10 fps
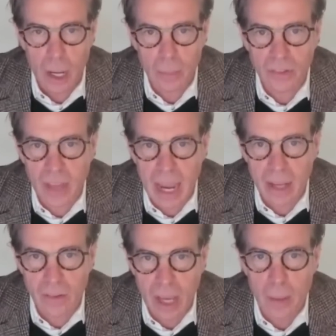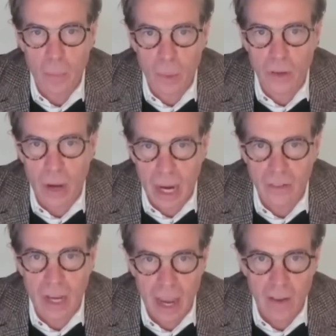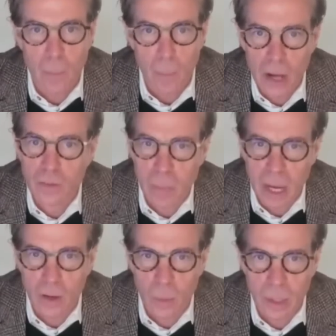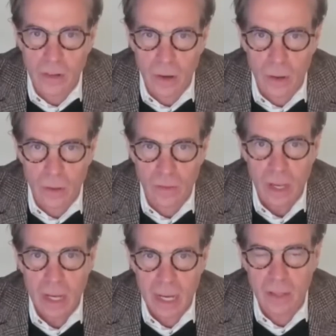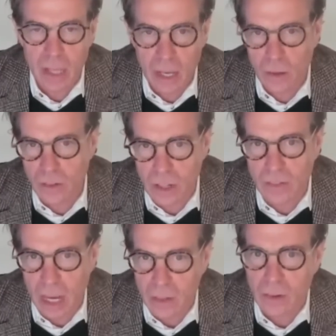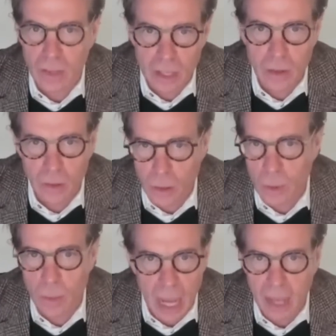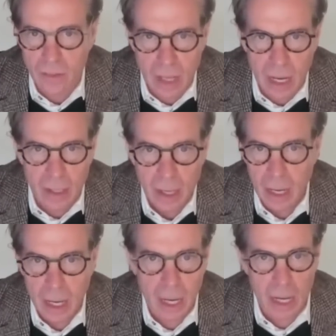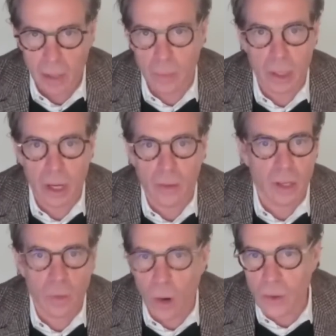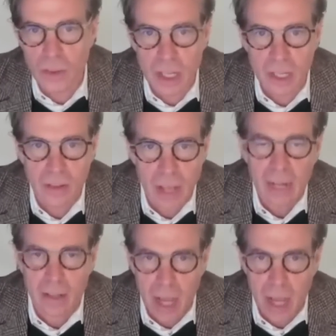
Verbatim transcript: stands up when you actually have much better returns in the energy sector than you do NASDAQ and the growthy tech